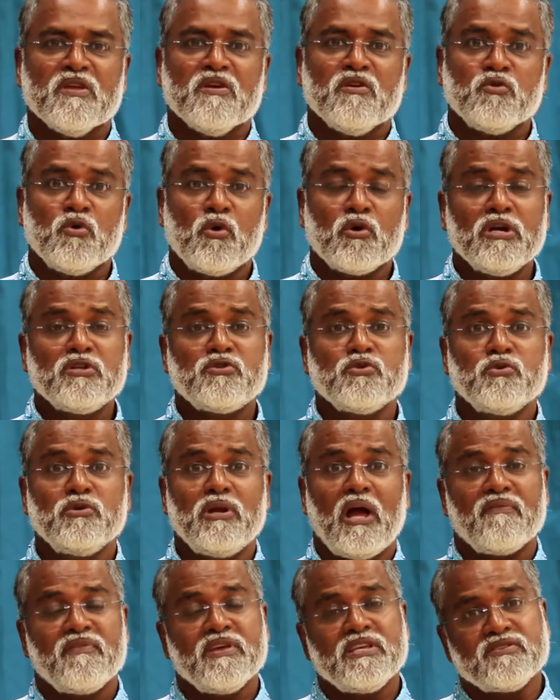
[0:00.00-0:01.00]
you're going to do
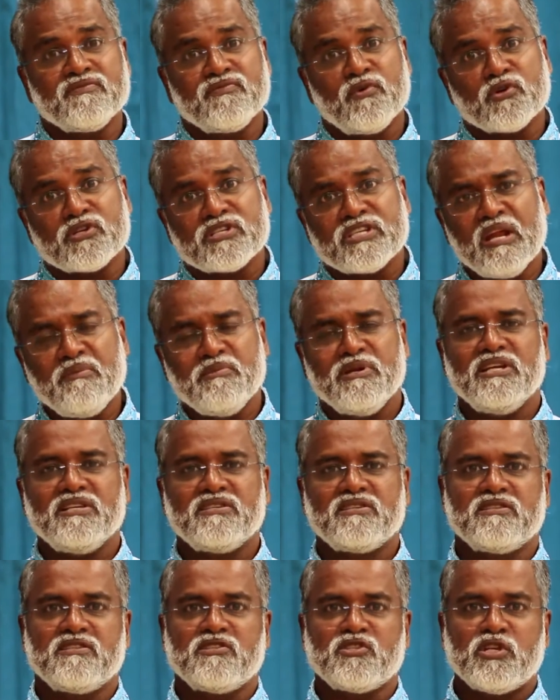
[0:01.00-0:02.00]
like this for 10
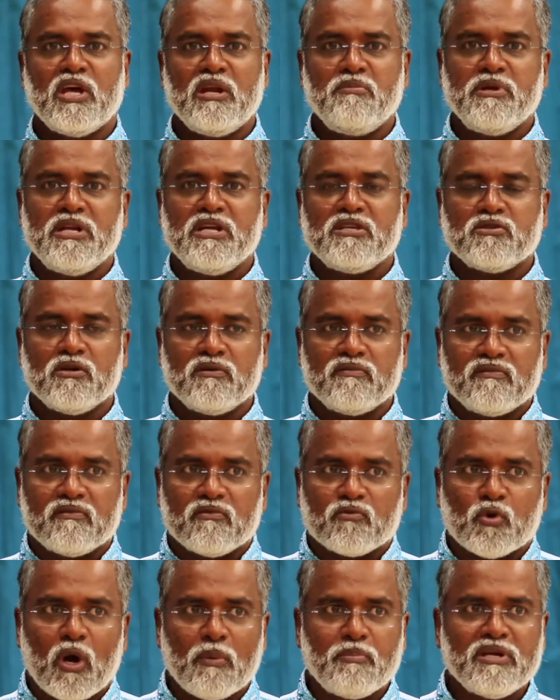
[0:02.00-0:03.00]
minutes. 10 minutes of
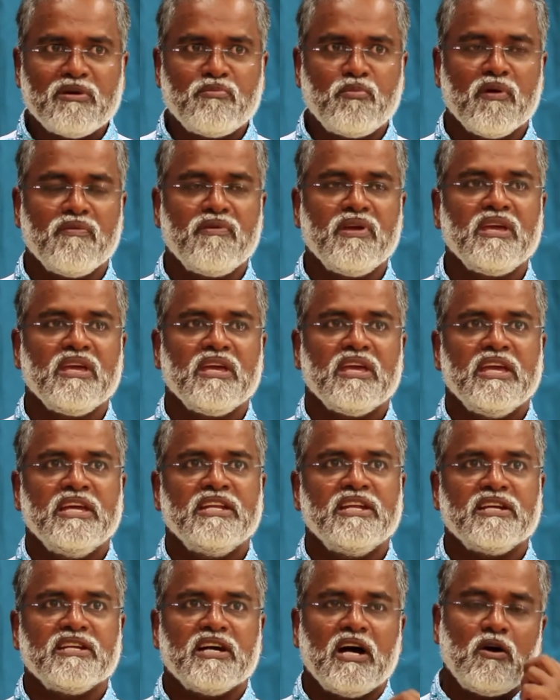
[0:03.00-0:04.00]
rapid breathing
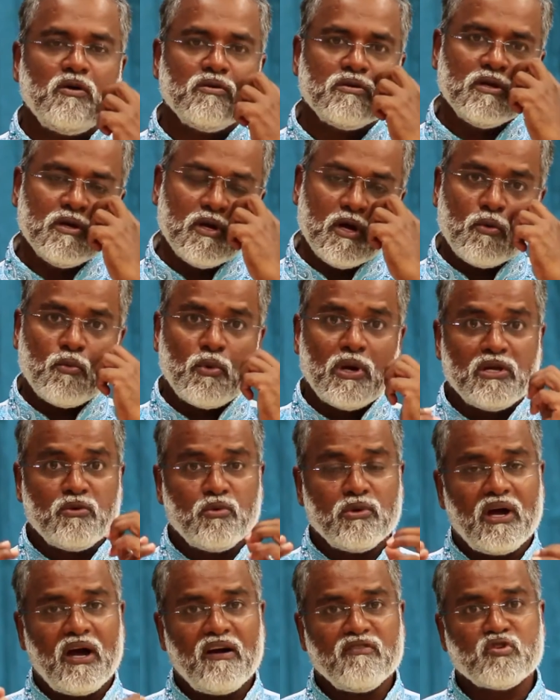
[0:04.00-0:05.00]
in and out, where
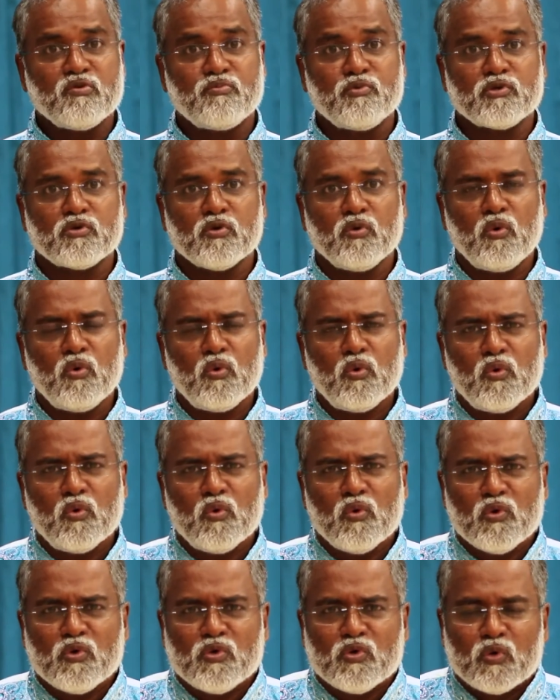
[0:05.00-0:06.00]
you'll have to put
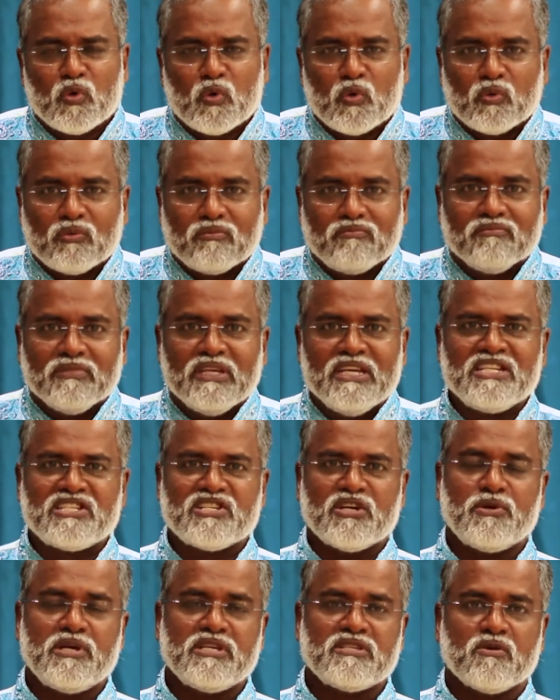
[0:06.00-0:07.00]
all your
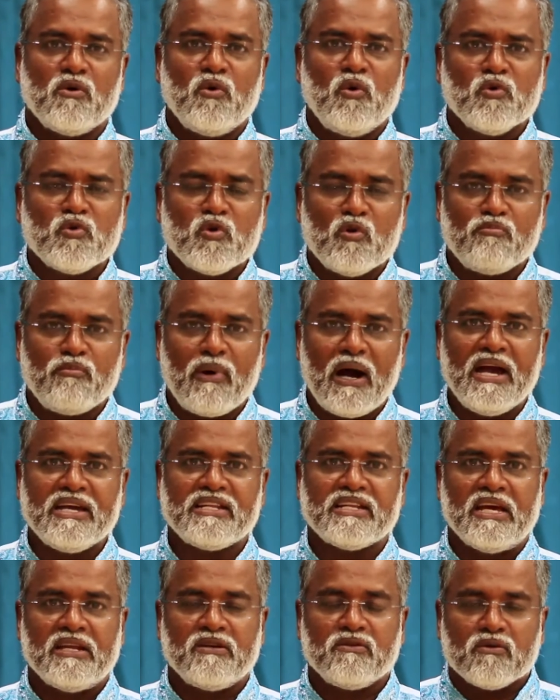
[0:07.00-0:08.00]
interest, all your
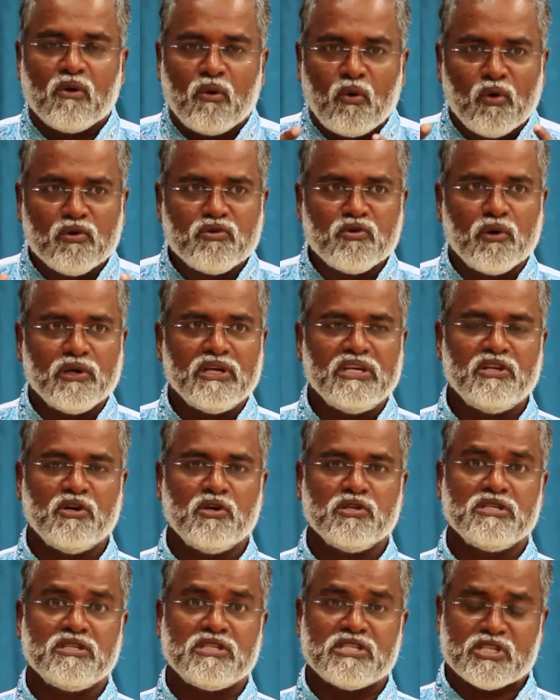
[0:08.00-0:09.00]
might, and all your
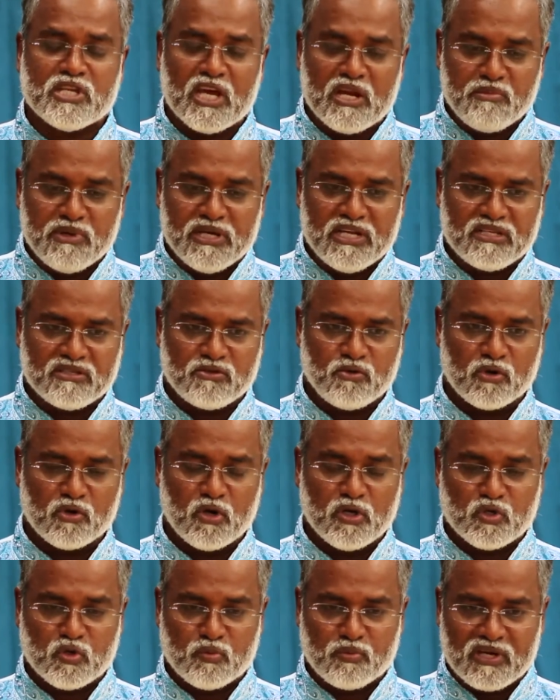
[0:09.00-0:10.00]
energy. 10 minutes, you're
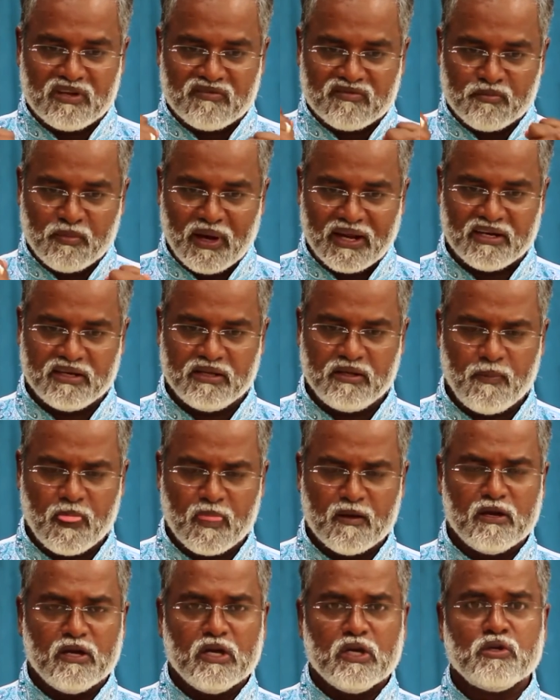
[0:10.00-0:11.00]
going to breathe madly.
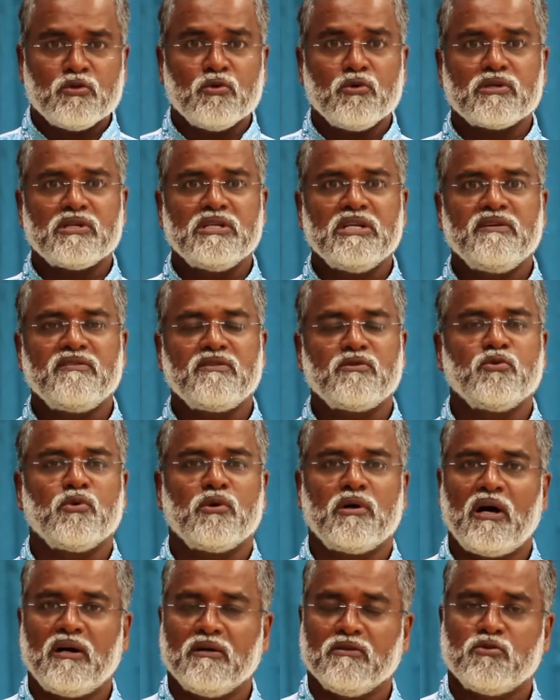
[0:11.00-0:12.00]
You don't need
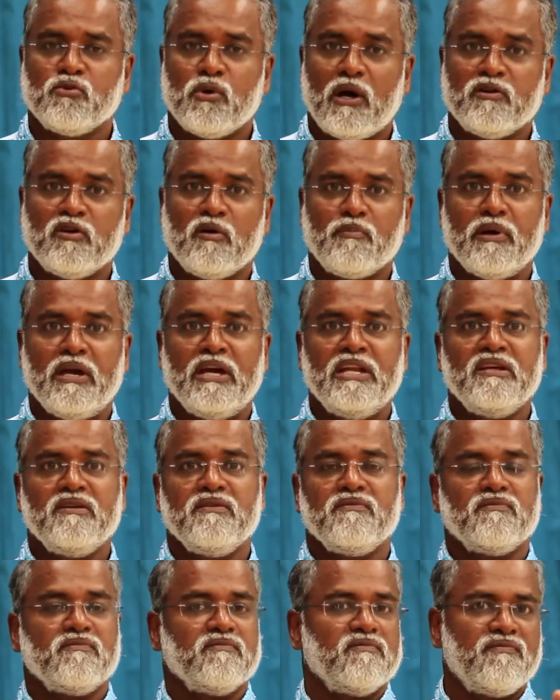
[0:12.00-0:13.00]
to, to adopt
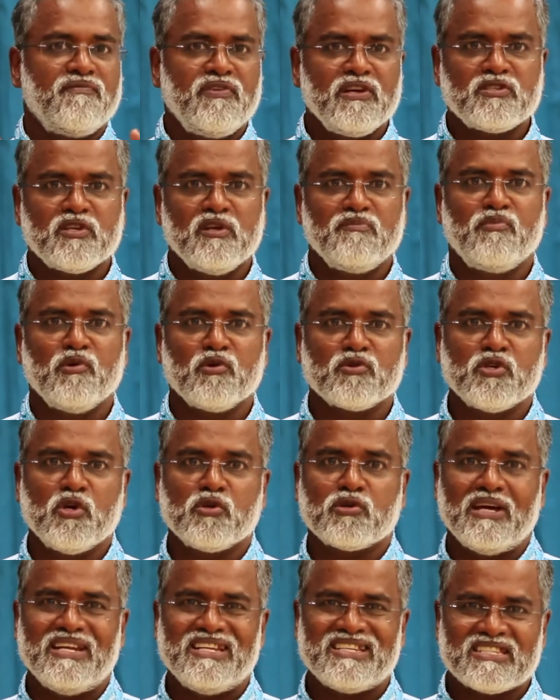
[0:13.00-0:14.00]
any fixed posture.
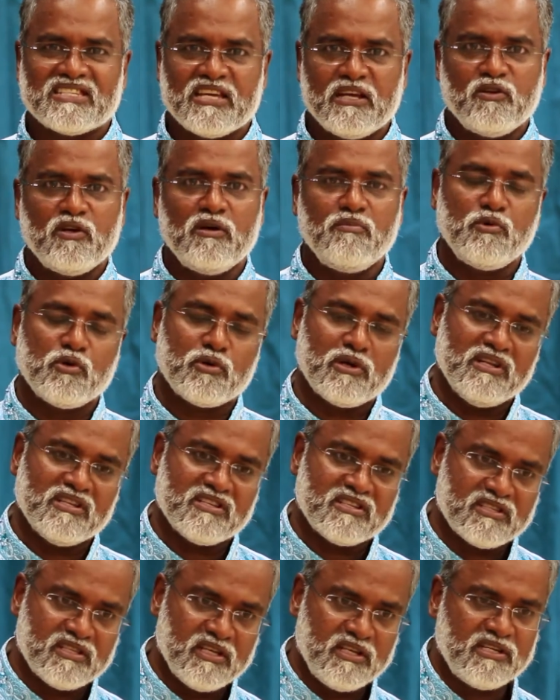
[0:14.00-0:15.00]
You can stand up, you can
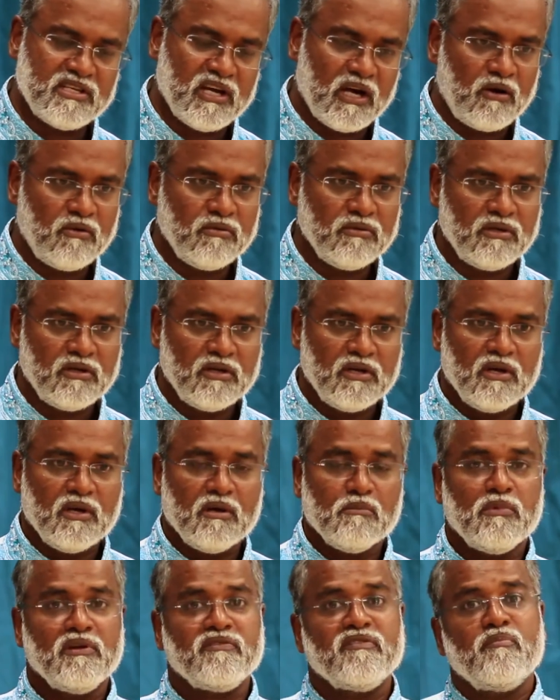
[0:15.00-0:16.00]
sit down,
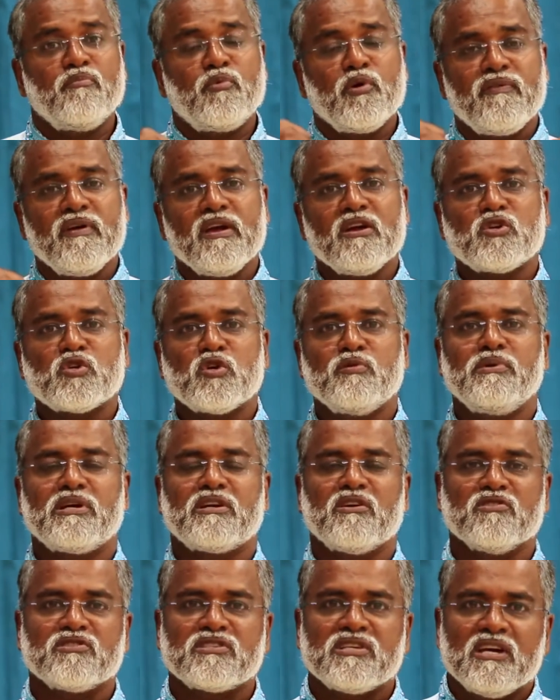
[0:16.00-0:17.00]
but the breathing should be
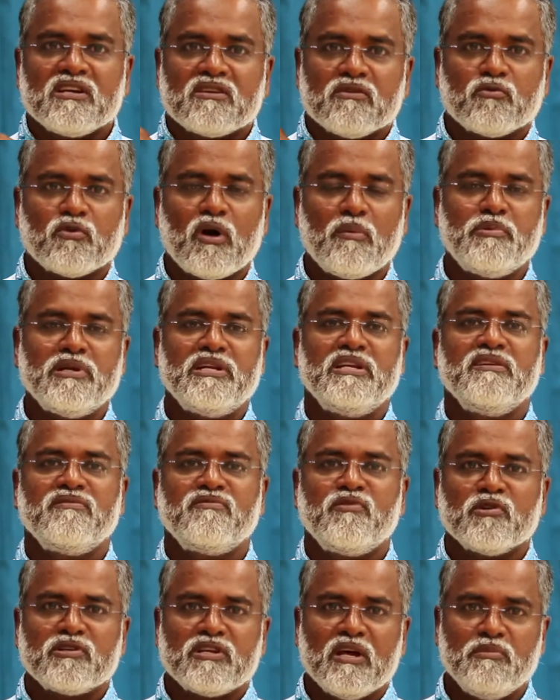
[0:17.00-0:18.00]
constant rapidly
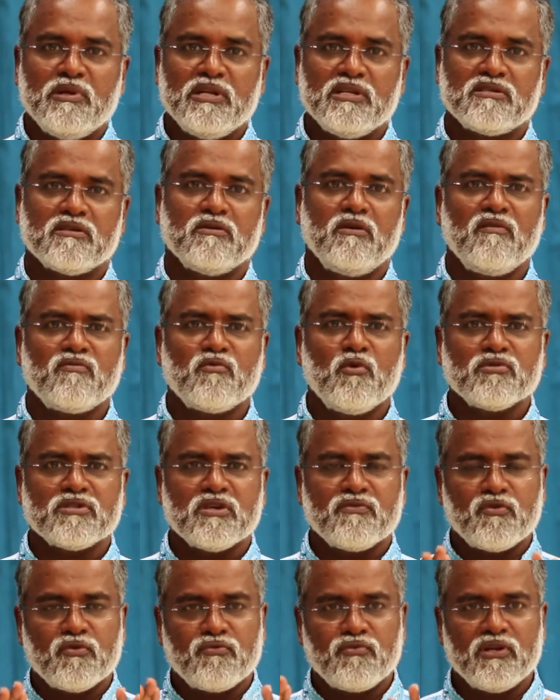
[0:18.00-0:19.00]
for 10 minutes. Of course,
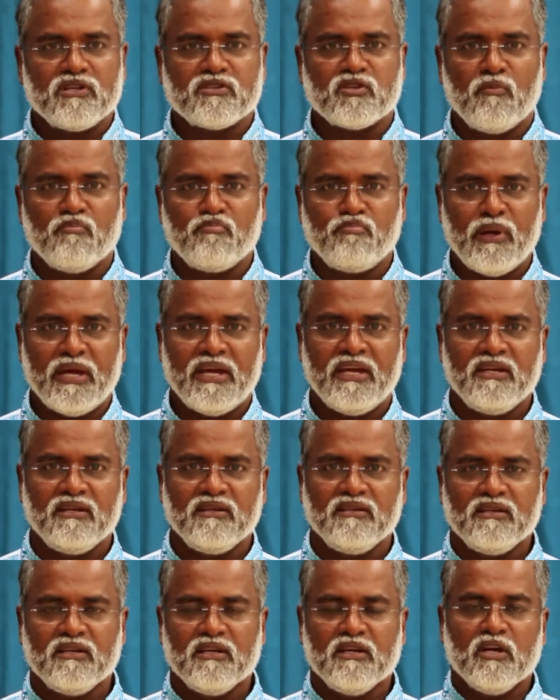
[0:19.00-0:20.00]
if you feel some
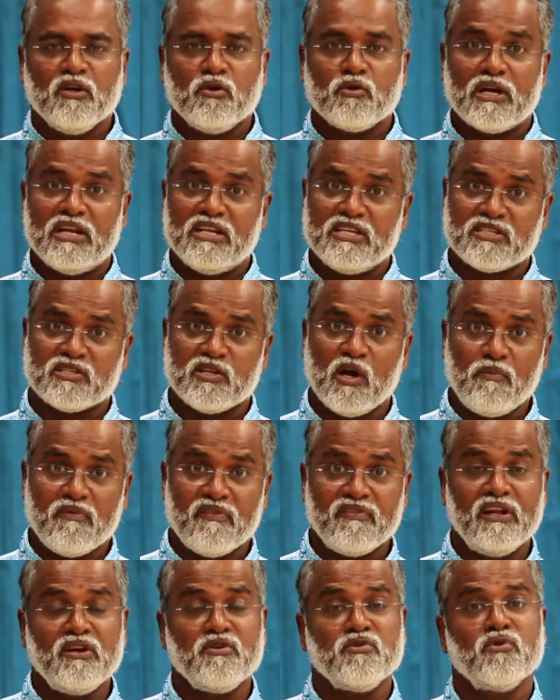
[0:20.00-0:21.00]
pain, you can stop
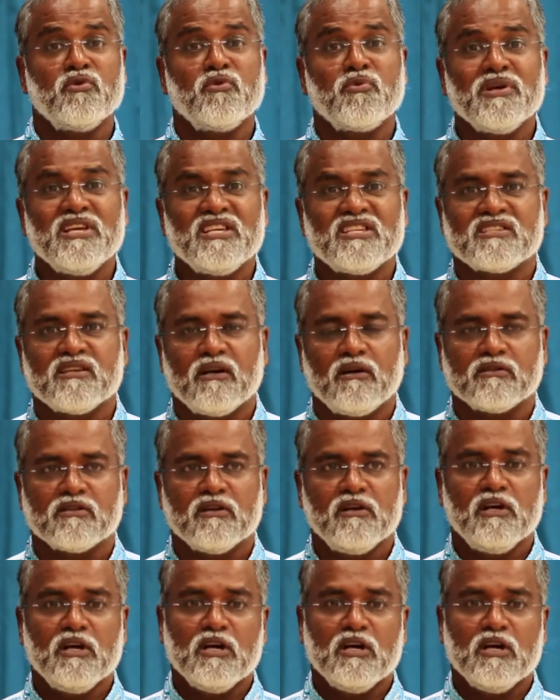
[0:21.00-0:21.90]
and then you restart.